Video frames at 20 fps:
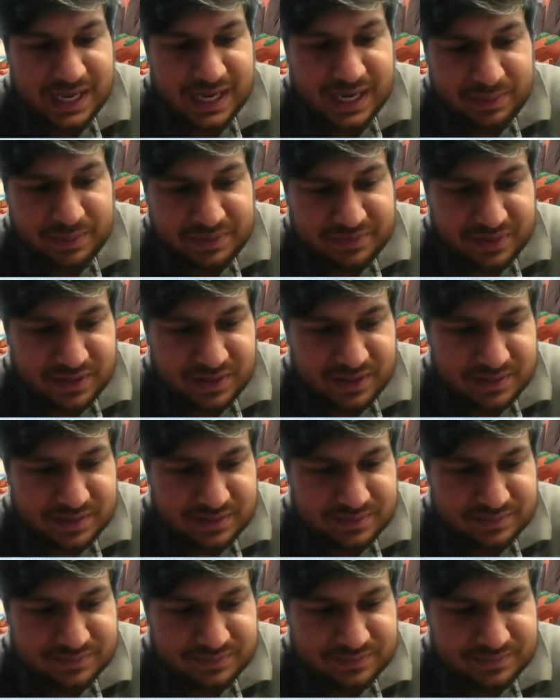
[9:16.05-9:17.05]
However,
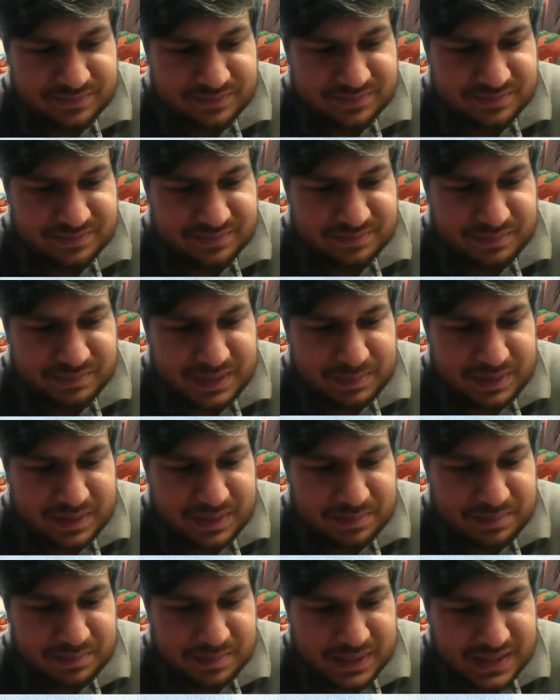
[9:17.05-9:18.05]

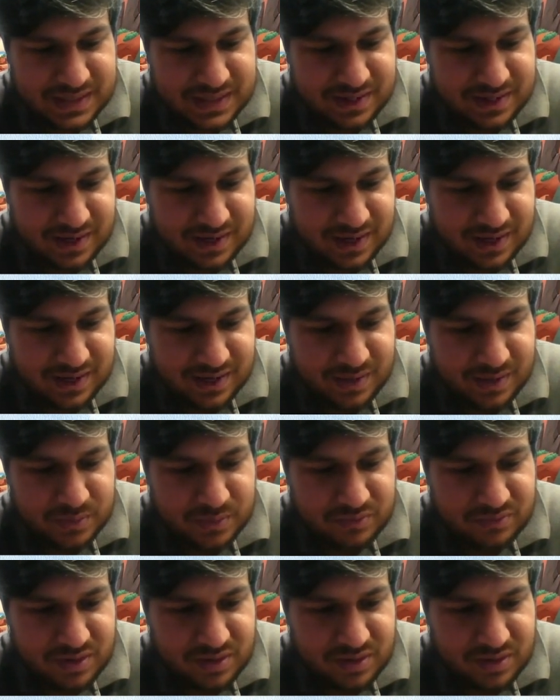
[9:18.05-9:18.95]
I would